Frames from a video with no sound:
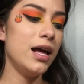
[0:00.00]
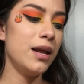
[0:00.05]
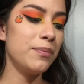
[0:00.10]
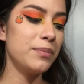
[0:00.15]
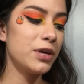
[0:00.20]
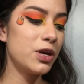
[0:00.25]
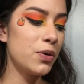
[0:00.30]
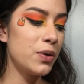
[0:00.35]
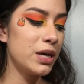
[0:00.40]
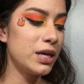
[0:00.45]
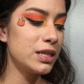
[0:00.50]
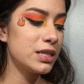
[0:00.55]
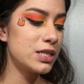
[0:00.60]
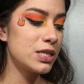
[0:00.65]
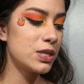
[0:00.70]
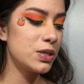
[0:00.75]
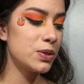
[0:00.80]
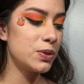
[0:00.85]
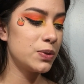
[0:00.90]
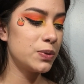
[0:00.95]
I'm going
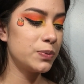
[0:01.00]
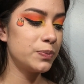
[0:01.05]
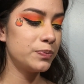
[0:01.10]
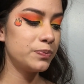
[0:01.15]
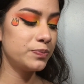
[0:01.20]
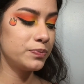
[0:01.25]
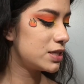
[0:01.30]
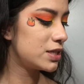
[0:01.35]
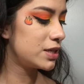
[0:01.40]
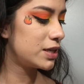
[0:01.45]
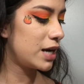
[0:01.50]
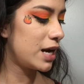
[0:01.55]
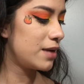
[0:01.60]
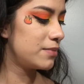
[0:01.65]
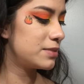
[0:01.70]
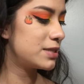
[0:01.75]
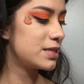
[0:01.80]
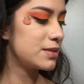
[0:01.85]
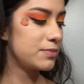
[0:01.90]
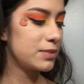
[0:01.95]
to grab
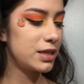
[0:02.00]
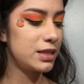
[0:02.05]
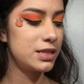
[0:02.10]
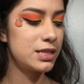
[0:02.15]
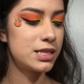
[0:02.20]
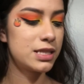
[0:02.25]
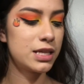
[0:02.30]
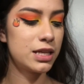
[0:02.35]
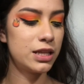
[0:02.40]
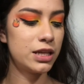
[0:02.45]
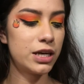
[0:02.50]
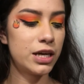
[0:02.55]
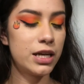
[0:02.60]
some concealer